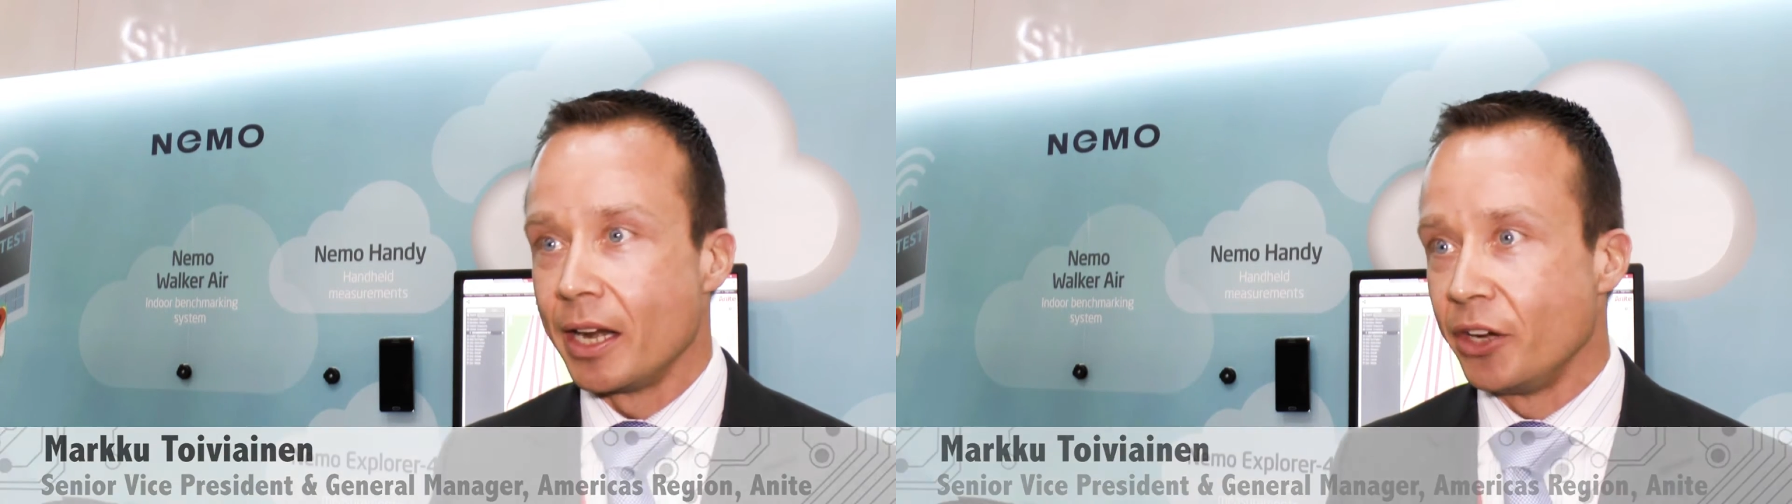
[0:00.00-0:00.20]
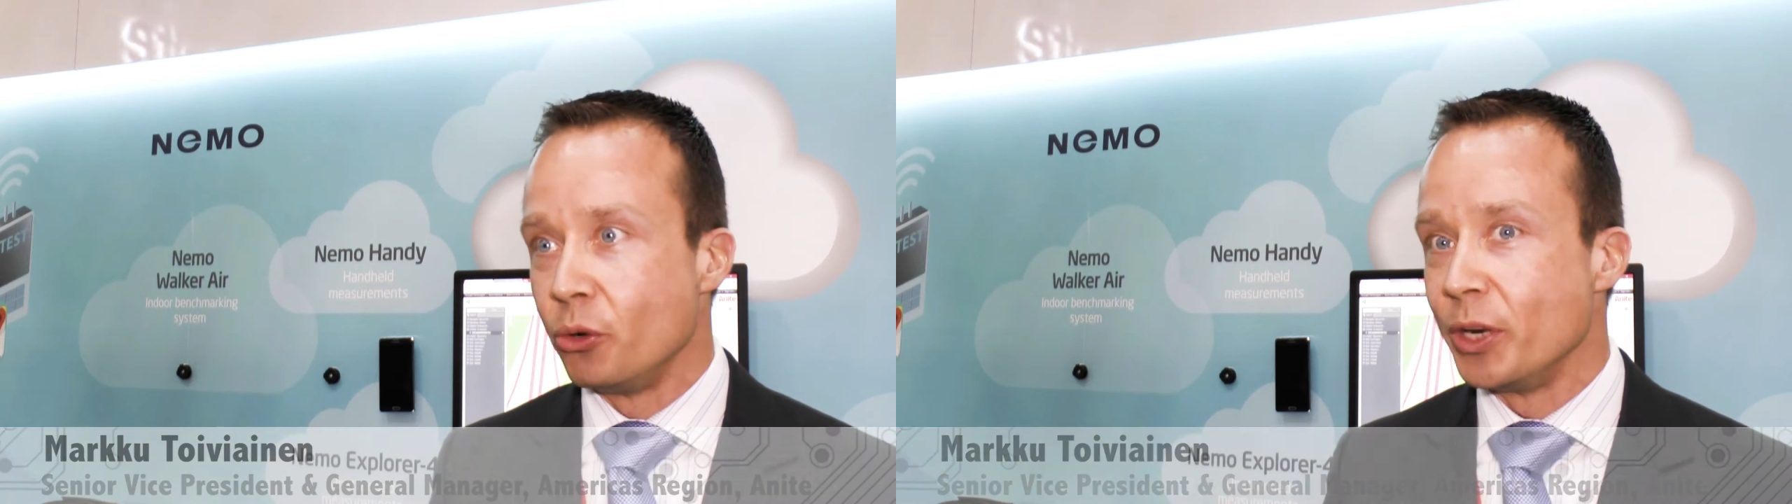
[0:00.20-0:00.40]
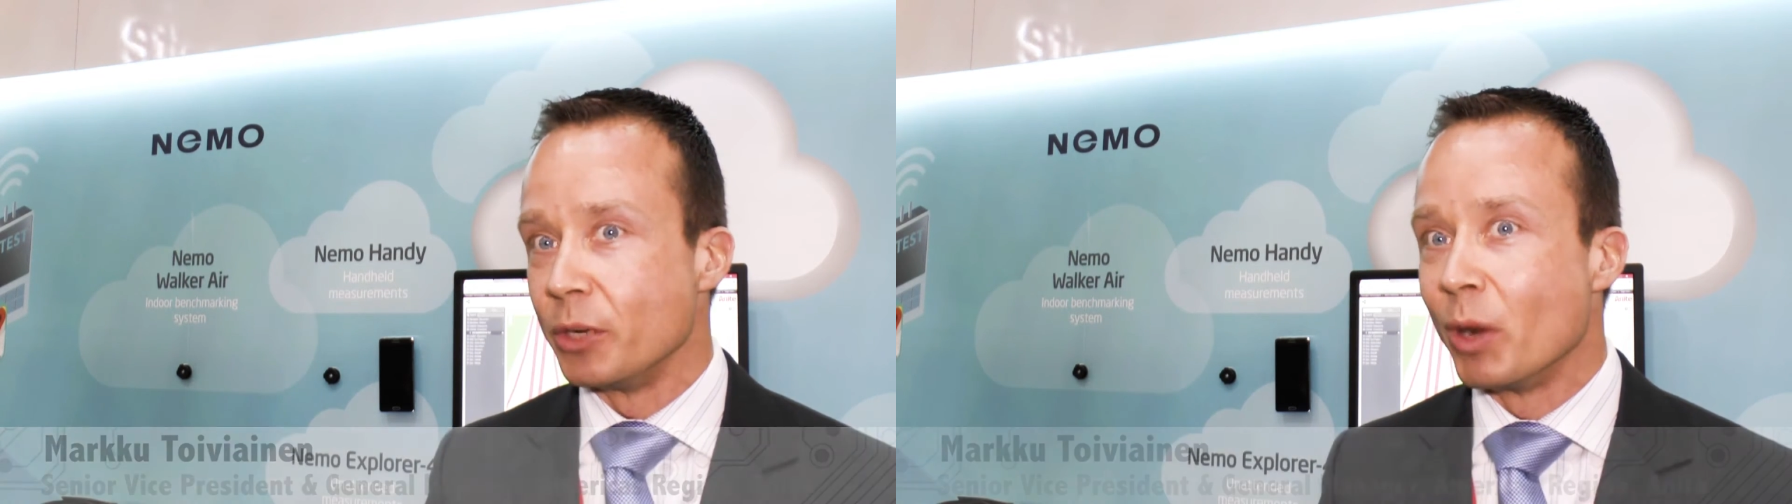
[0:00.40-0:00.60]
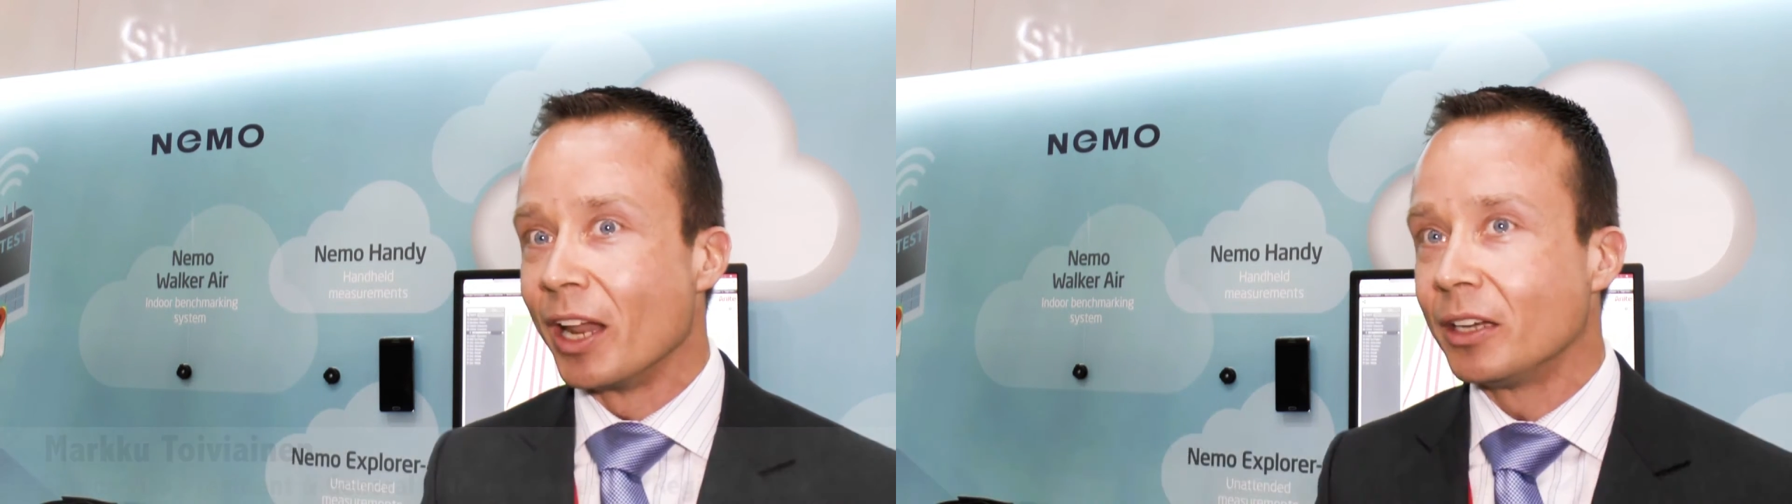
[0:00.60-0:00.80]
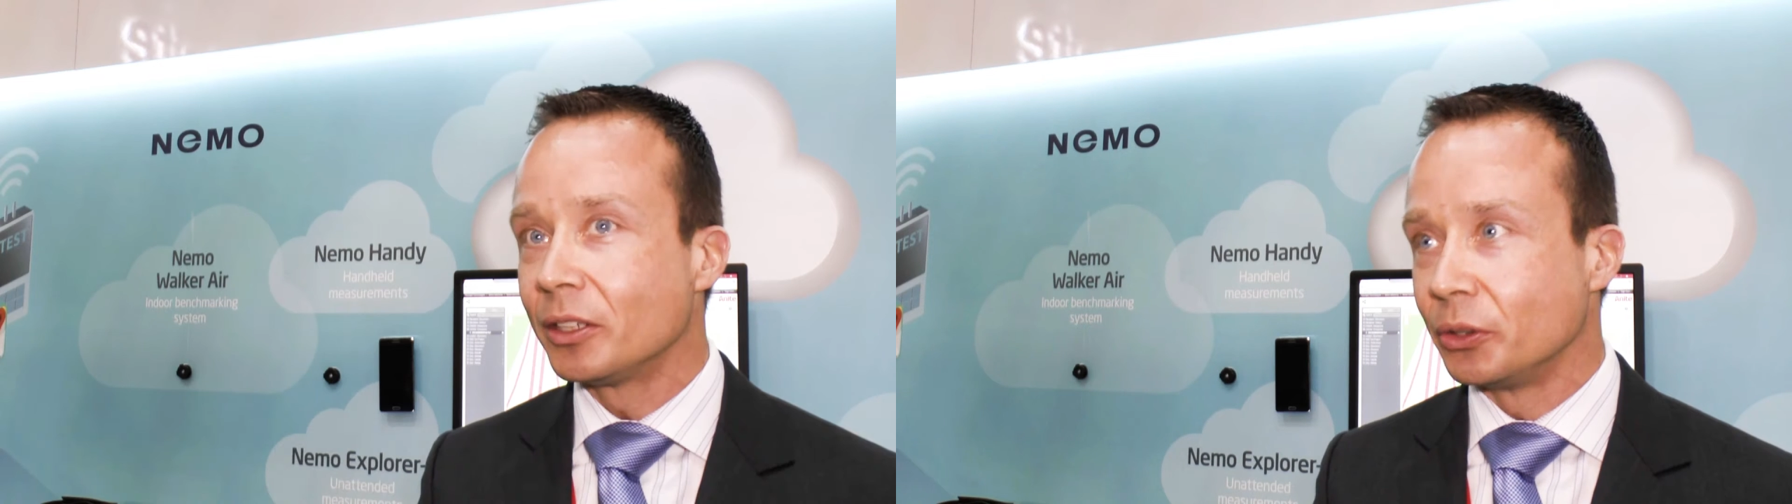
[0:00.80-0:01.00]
uh, doing well,